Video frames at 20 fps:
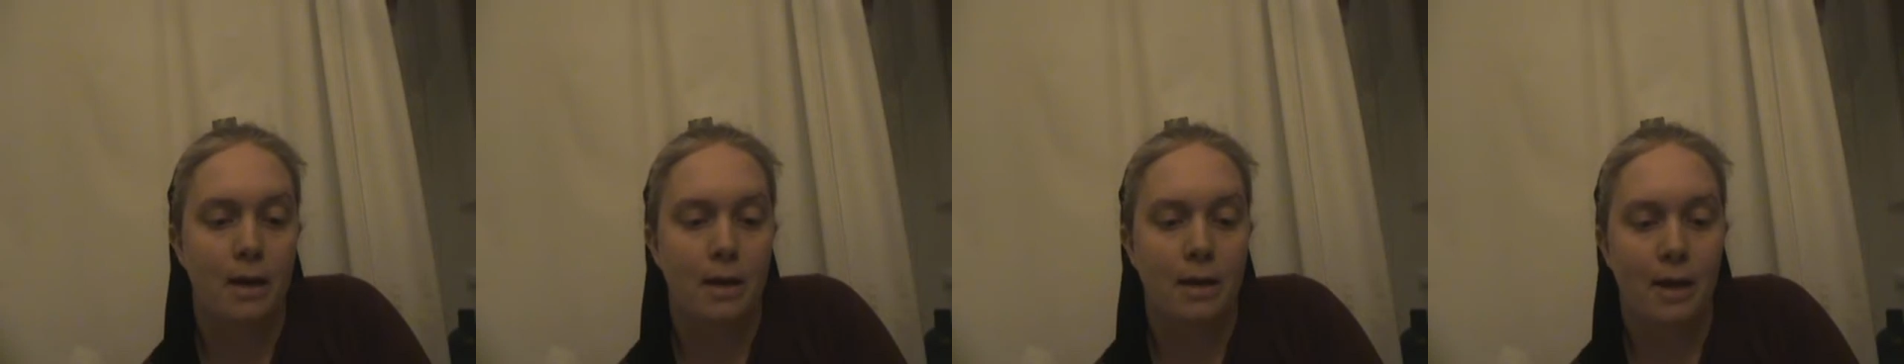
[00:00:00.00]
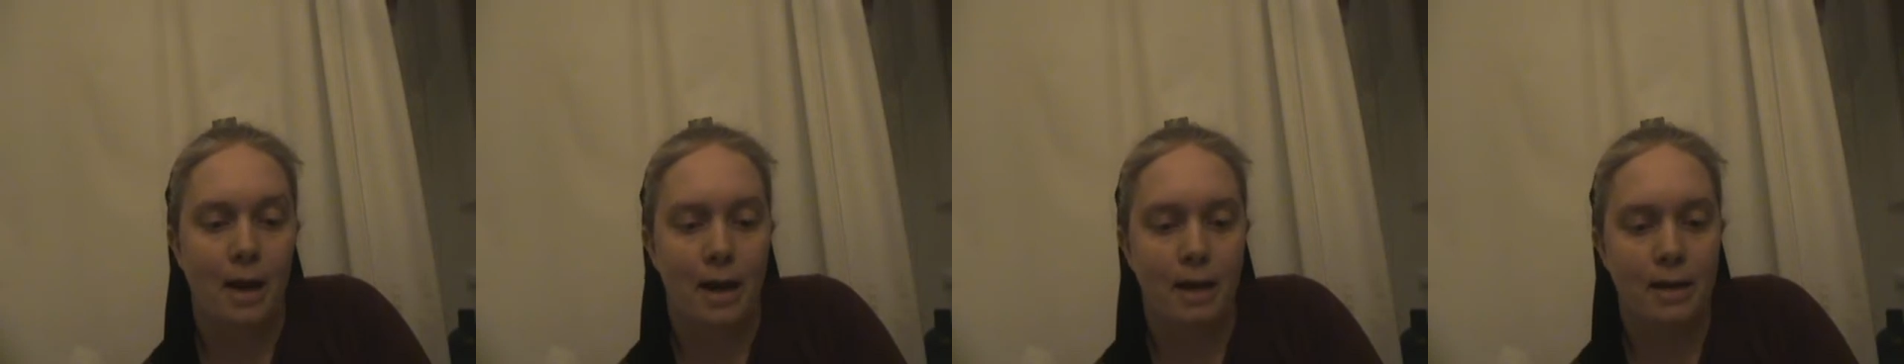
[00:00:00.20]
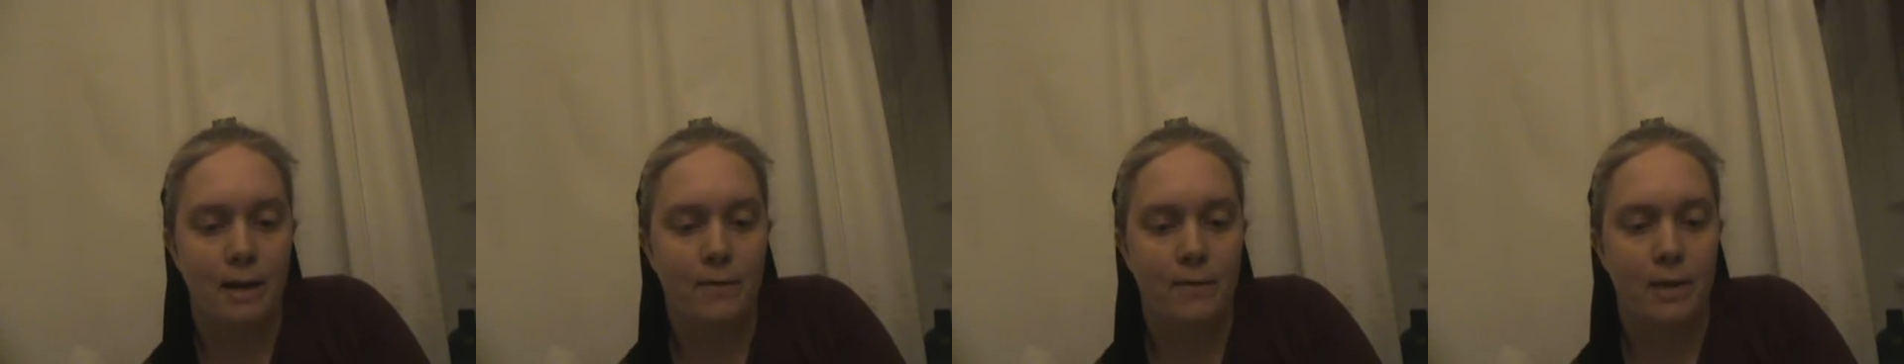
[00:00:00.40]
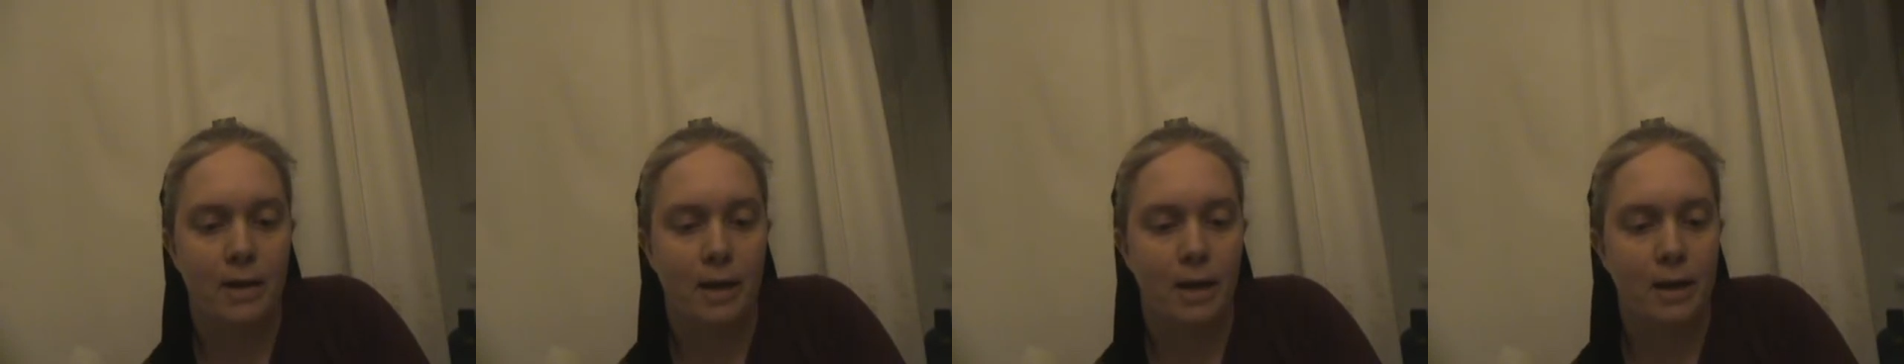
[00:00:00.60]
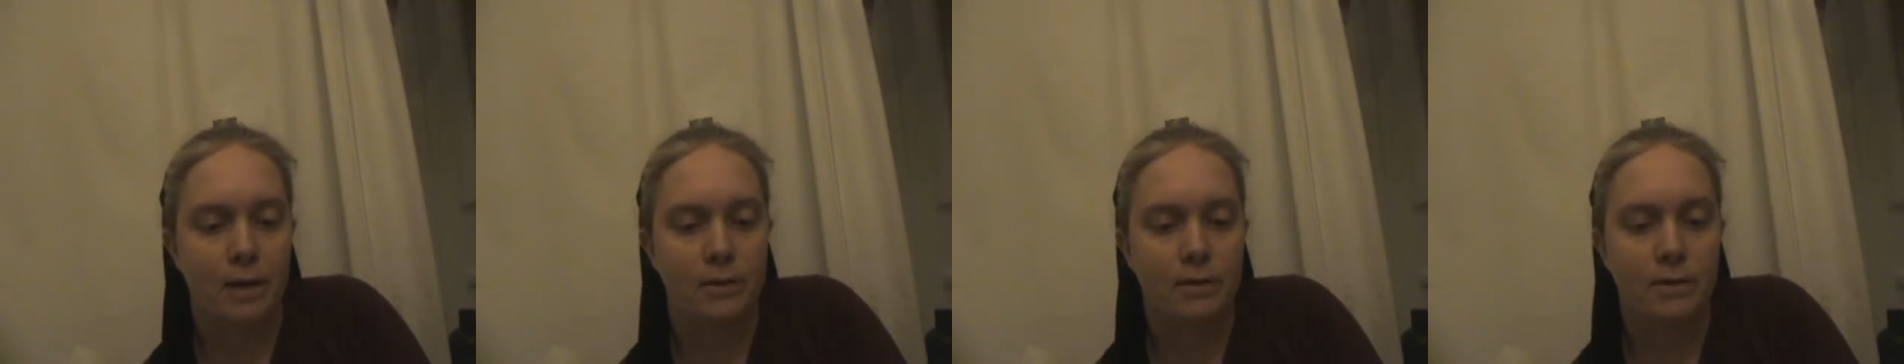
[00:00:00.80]
not even the
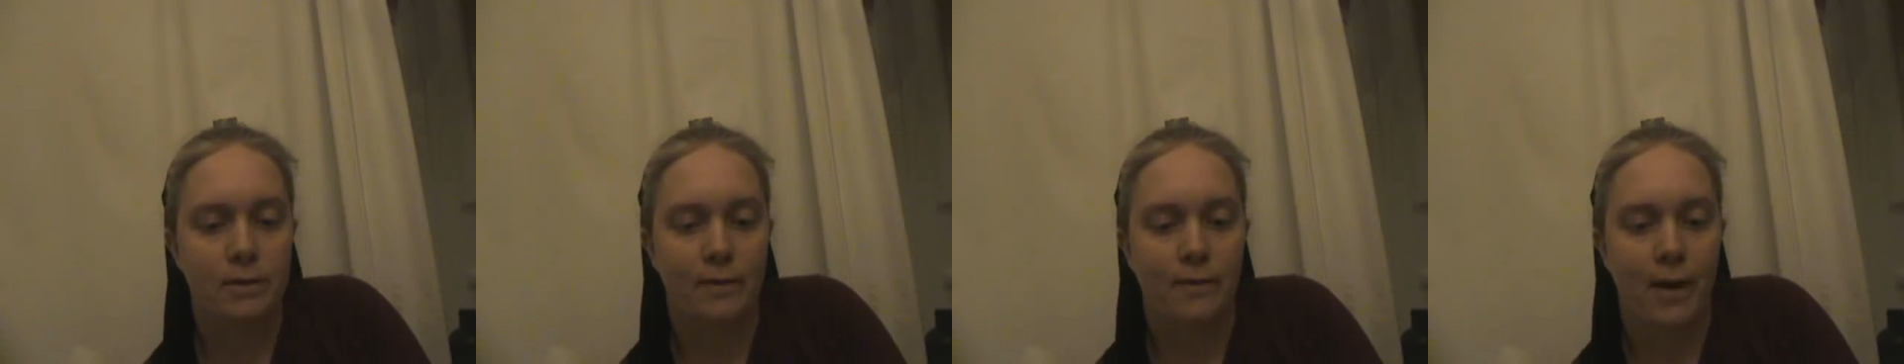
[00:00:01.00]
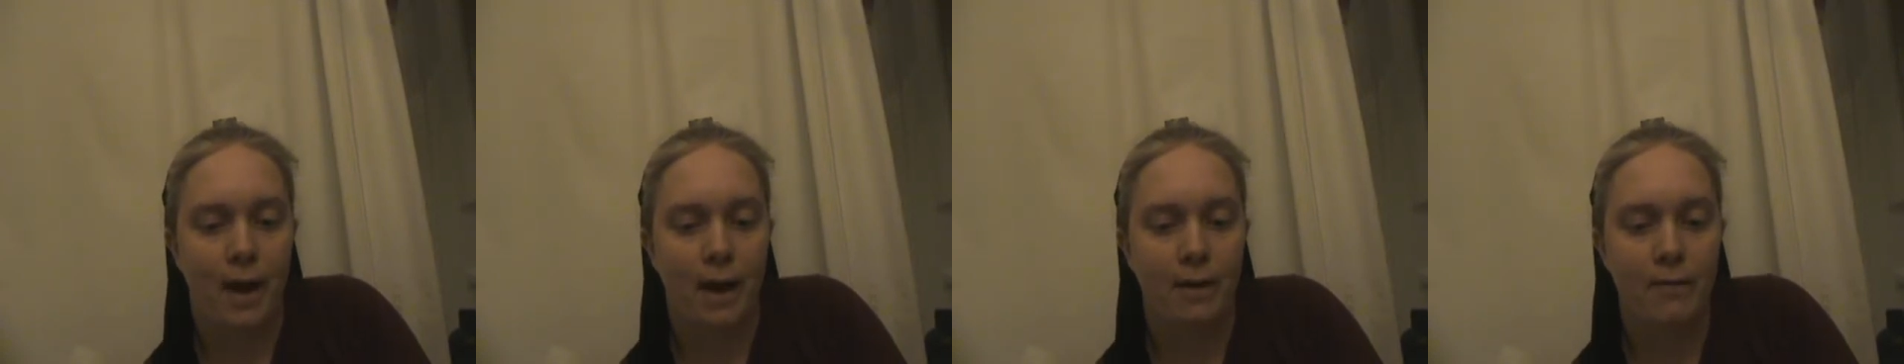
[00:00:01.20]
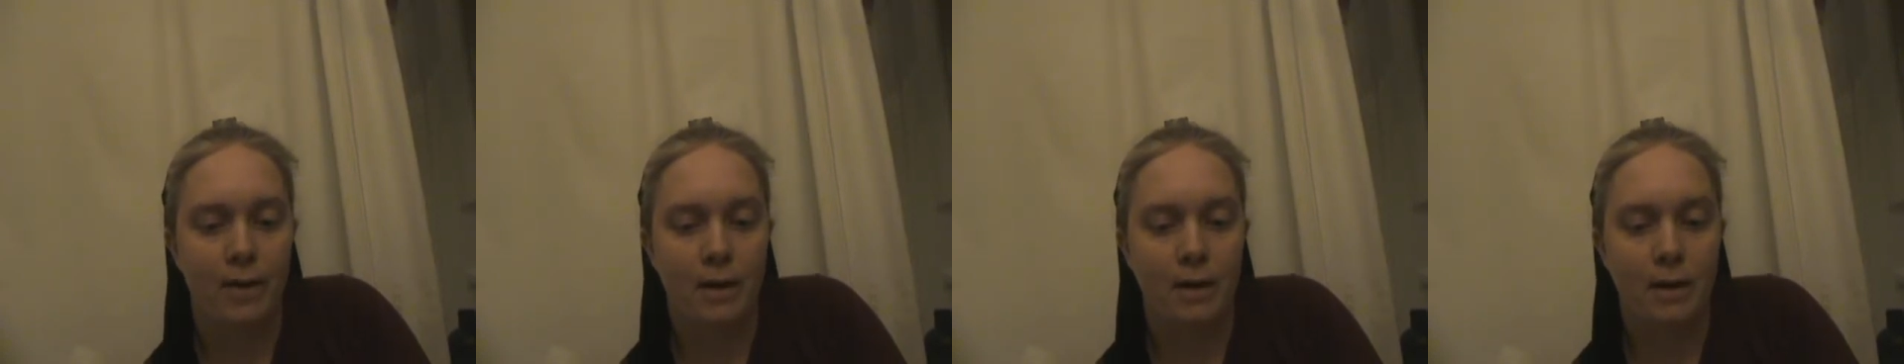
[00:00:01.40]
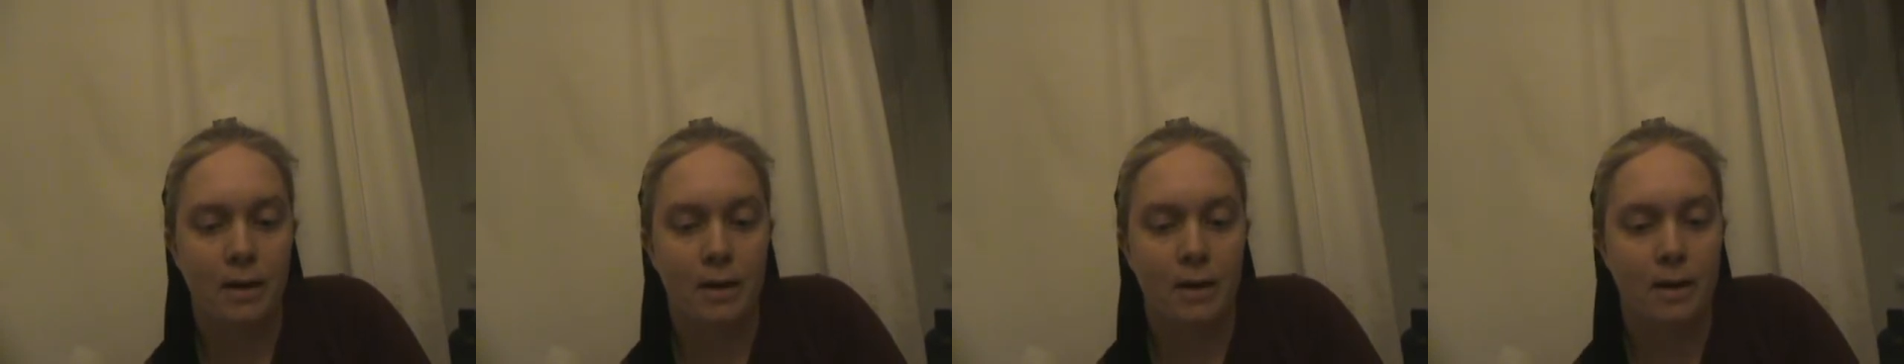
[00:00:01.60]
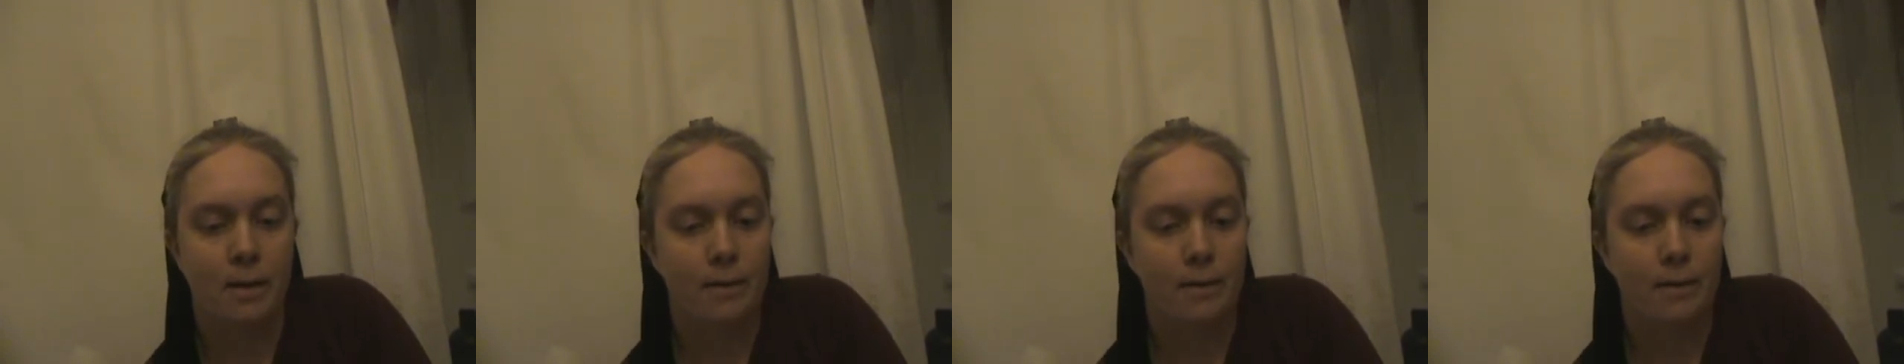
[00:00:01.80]
angels of heaven,